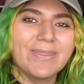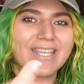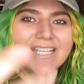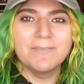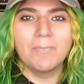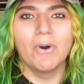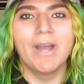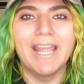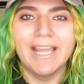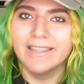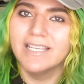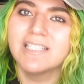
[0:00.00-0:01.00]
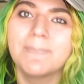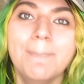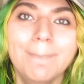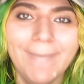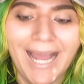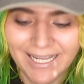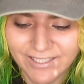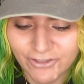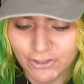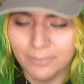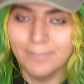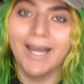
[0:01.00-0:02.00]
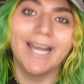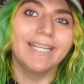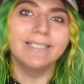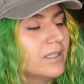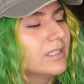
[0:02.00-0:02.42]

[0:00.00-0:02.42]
This boy, this mastermind.